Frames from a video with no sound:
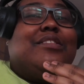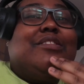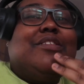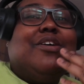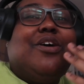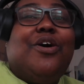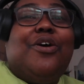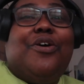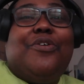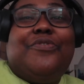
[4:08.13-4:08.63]

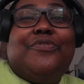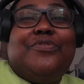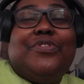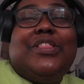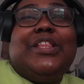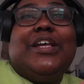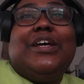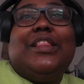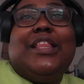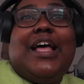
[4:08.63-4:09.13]
the off
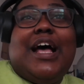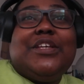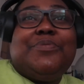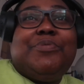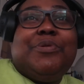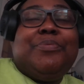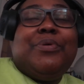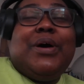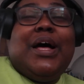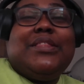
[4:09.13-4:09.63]
the lash
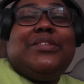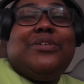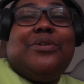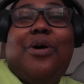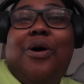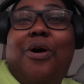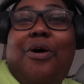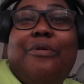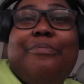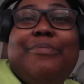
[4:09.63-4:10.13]
people had to
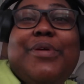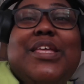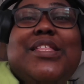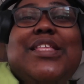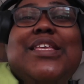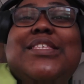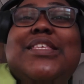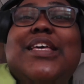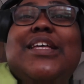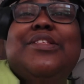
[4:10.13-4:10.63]
call me
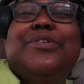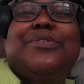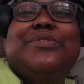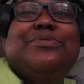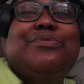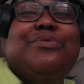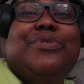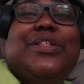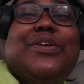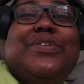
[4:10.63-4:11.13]
they said there was
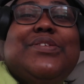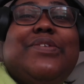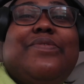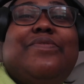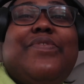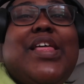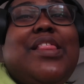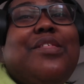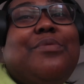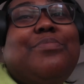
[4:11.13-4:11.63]
no one else
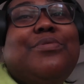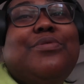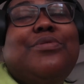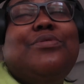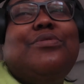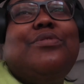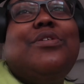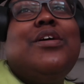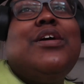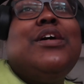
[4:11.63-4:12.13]

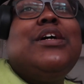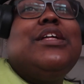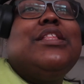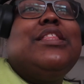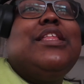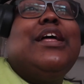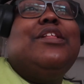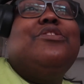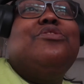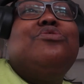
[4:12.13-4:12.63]
available
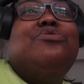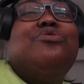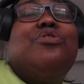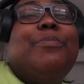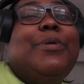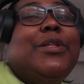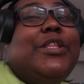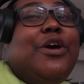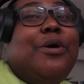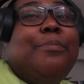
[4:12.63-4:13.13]
that
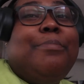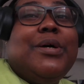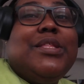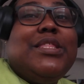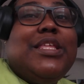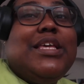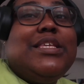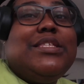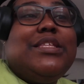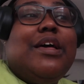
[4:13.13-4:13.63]
normally on
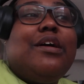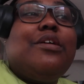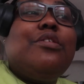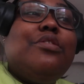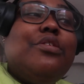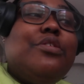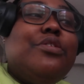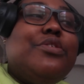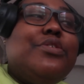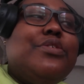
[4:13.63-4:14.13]
mondays they're
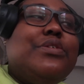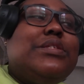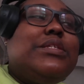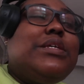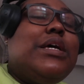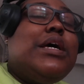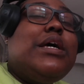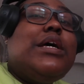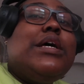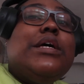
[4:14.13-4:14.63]
closed
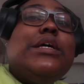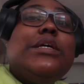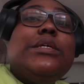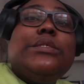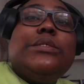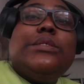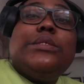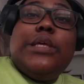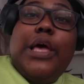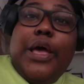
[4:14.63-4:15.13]

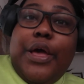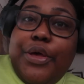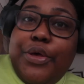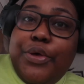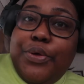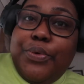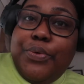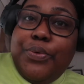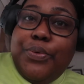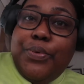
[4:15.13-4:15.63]

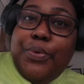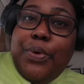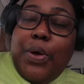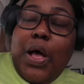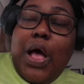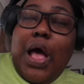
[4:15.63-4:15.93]
so